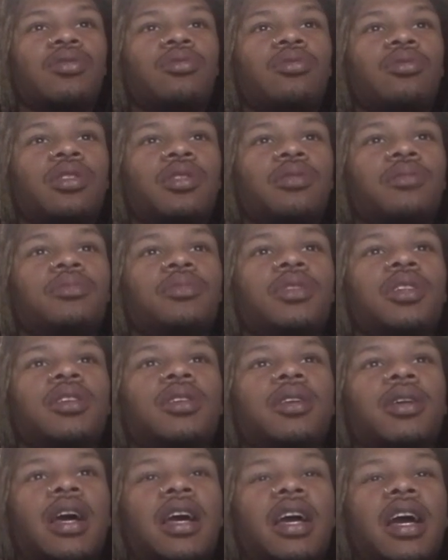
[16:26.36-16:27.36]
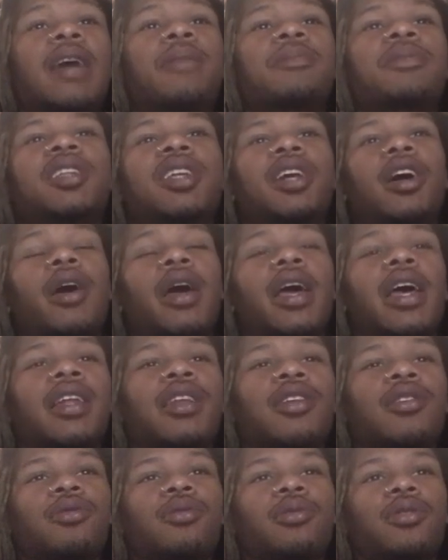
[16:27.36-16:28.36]
you... Yeah, I'm still
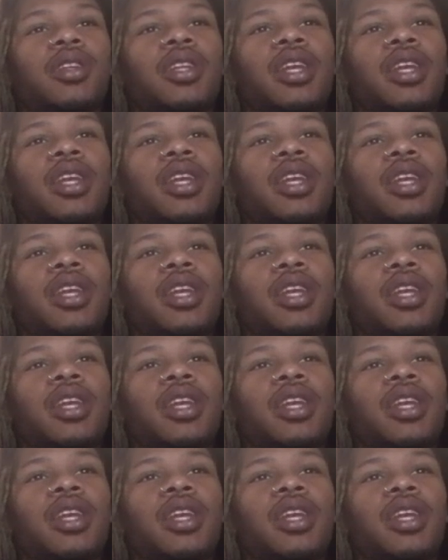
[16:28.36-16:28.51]
hitting you.